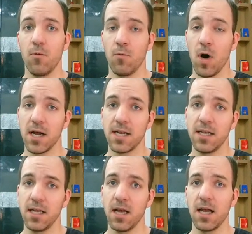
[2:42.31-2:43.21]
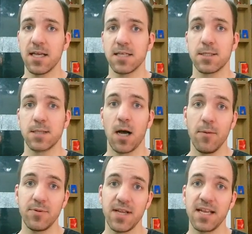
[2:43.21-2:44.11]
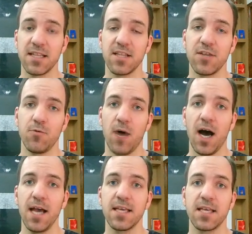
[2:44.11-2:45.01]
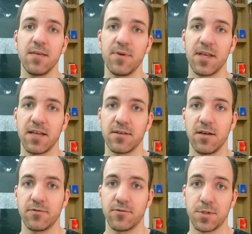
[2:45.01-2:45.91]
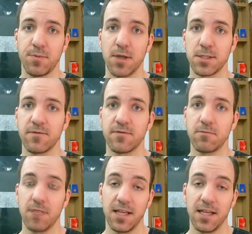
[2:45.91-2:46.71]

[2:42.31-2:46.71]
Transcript: One is updating the UI and keeping it responsive,